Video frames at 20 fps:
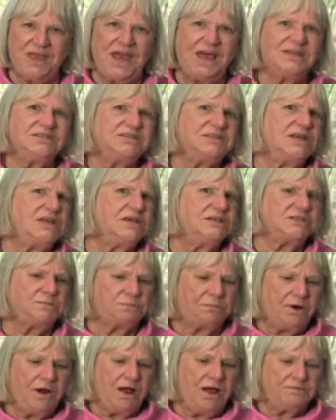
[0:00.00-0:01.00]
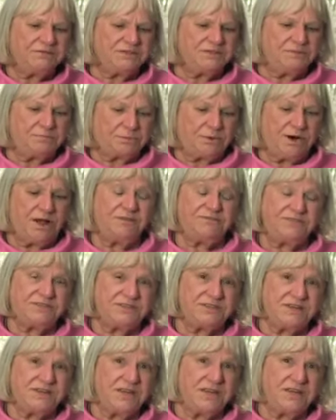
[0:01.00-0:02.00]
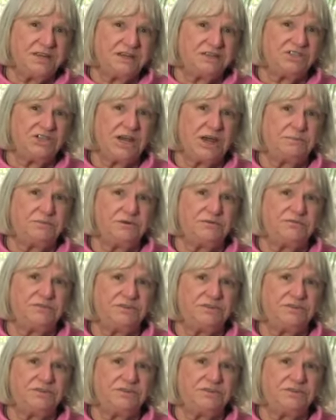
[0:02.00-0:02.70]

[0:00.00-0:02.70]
Isaiah's prophecy in chapter